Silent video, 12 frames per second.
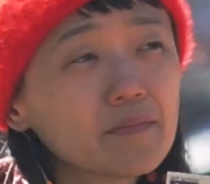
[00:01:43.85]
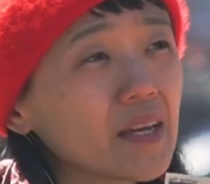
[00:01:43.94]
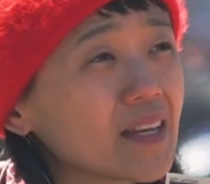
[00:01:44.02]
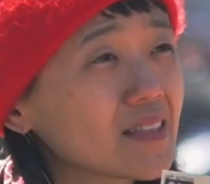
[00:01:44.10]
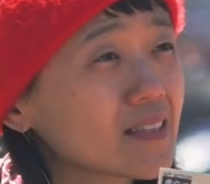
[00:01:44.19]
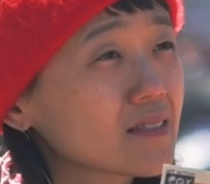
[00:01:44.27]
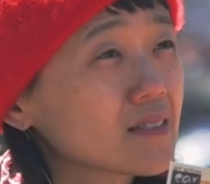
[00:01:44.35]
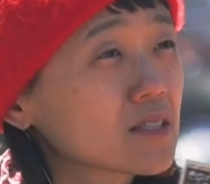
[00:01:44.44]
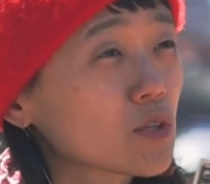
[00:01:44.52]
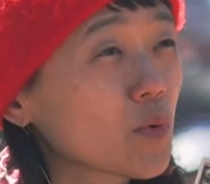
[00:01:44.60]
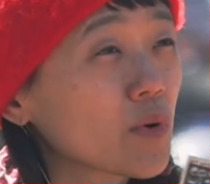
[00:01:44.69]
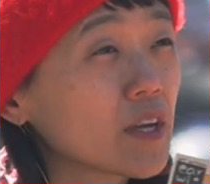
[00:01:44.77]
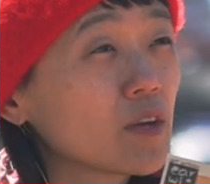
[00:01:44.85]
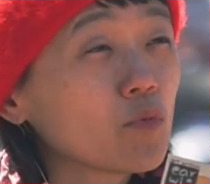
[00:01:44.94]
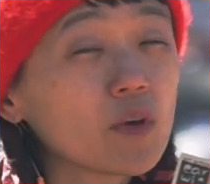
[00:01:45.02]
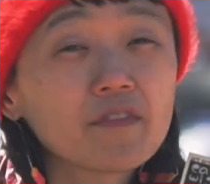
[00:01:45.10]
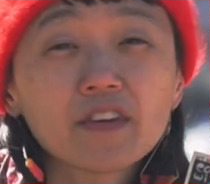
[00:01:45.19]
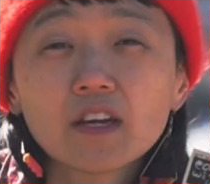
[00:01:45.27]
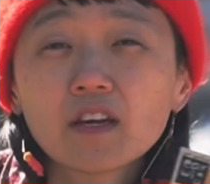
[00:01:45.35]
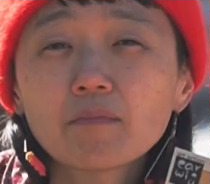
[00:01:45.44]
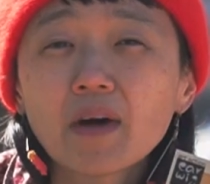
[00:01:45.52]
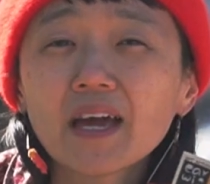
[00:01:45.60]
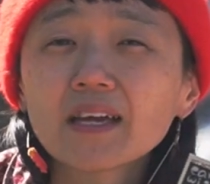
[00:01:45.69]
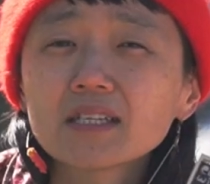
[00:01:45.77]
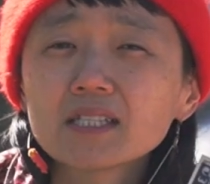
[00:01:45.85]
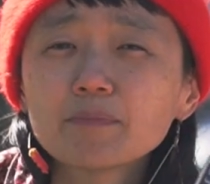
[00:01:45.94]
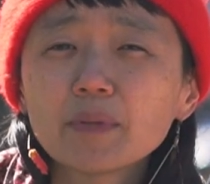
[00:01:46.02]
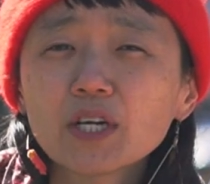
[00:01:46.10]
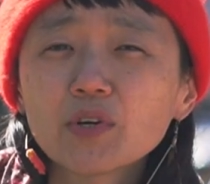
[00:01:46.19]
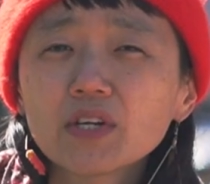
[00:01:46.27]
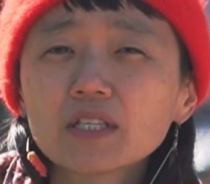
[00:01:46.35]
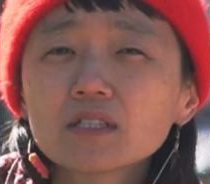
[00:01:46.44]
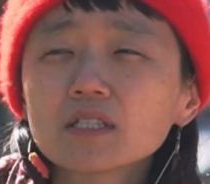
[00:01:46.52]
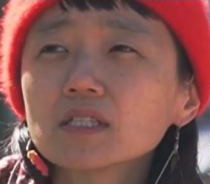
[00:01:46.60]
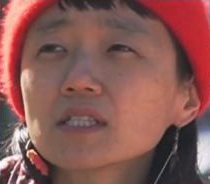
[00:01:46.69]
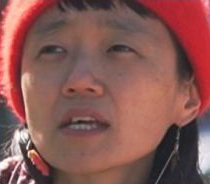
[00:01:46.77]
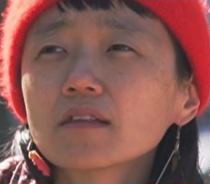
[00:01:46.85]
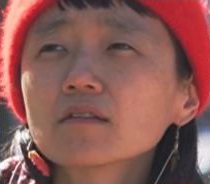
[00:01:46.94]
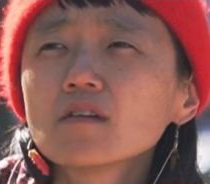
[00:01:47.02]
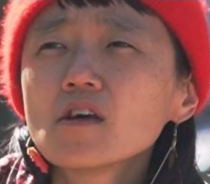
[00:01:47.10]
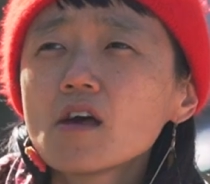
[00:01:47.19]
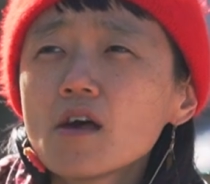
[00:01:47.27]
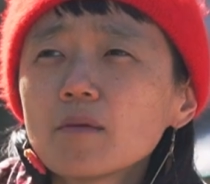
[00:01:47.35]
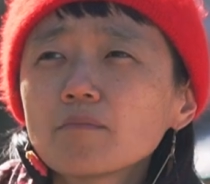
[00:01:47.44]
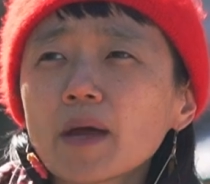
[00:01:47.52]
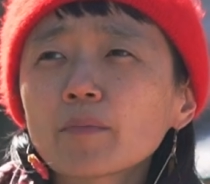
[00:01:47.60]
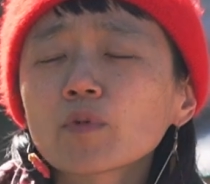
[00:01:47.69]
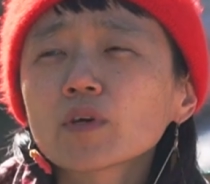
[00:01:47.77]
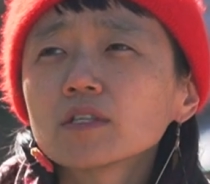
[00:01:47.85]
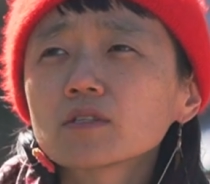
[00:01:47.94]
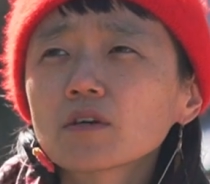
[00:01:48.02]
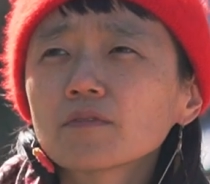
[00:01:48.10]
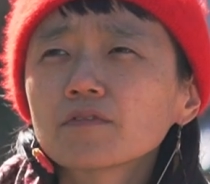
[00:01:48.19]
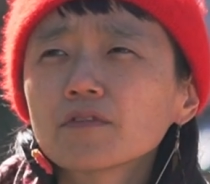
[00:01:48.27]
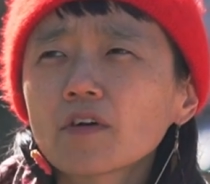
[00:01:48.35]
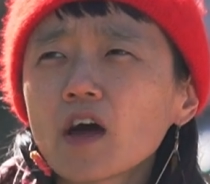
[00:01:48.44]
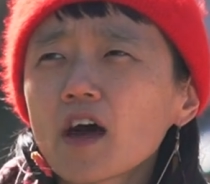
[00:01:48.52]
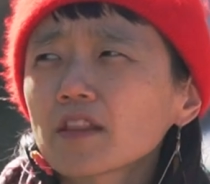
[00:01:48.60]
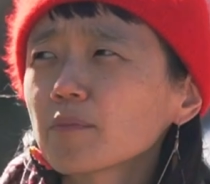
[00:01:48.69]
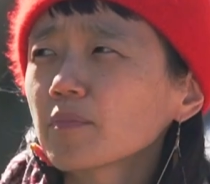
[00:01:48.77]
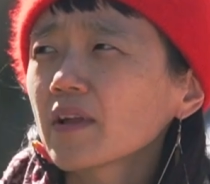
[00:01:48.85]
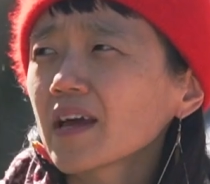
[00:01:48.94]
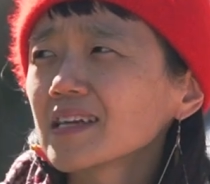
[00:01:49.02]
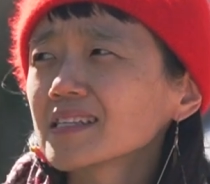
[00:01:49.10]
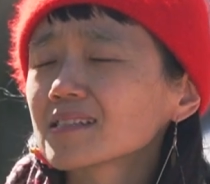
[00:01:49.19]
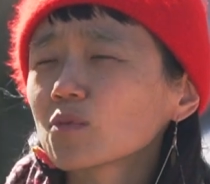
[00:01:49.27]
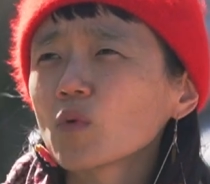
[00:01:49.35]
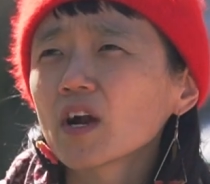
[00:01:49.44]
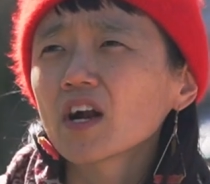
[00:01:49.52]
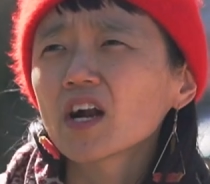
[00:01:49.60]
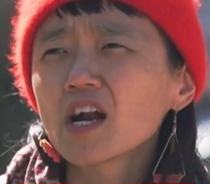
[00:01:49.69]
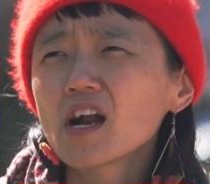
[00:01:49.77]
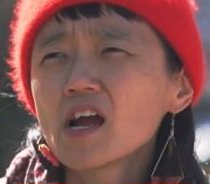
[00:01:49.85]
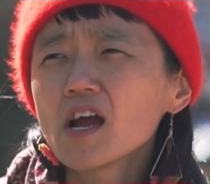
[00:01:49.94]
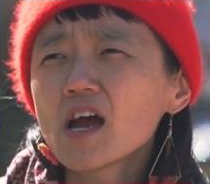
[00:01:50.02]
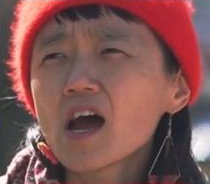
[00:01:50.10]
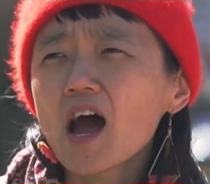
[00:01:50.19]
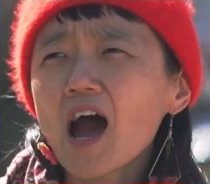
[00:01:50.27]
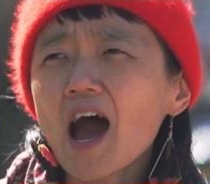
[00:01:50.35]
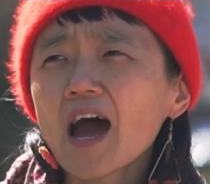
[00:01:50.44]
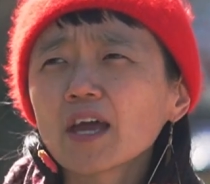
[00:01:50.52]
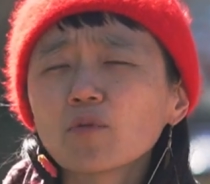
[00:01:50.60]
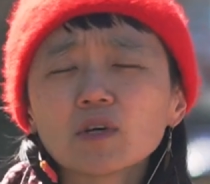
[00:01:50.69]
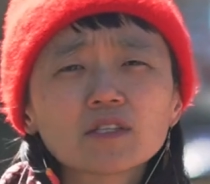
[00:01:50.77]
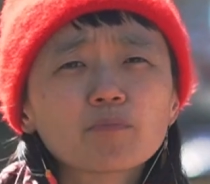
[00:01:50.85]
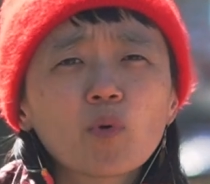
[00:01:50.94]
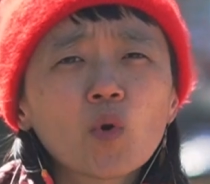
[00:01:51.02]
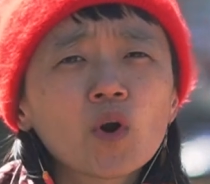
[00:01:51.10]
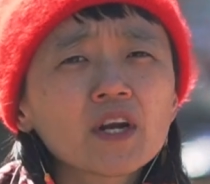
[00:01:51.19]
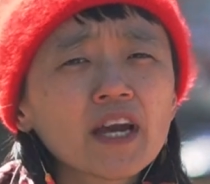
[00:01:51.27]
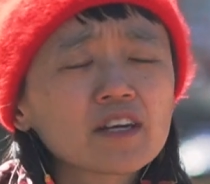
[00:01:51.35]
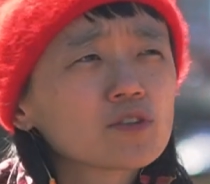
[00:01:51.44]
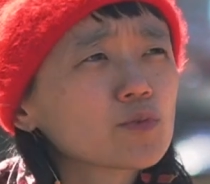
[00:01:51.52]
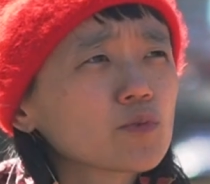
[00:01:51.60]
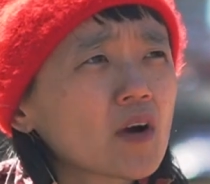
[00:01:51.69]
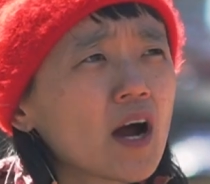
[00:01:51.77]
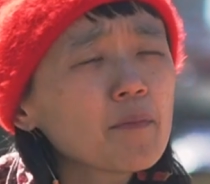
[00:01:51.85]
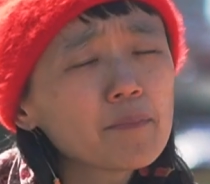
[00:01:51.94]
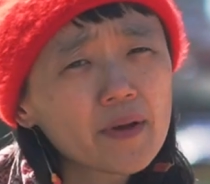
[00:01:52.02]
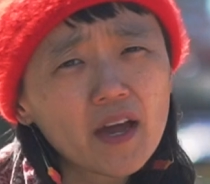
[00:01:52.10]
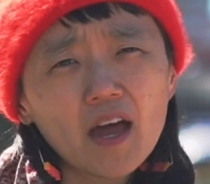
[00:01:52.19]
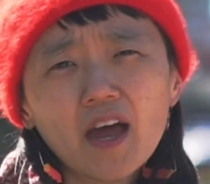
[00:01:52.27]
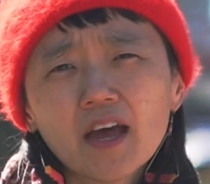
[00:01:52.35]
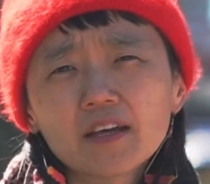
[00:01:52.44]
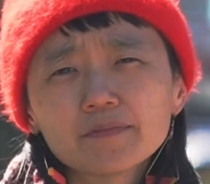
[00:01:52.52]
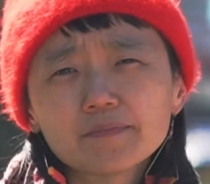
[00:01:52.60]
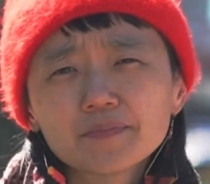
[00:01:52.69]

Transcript: making this story, weaving my experiences and memories of the place where I was born and grew up, and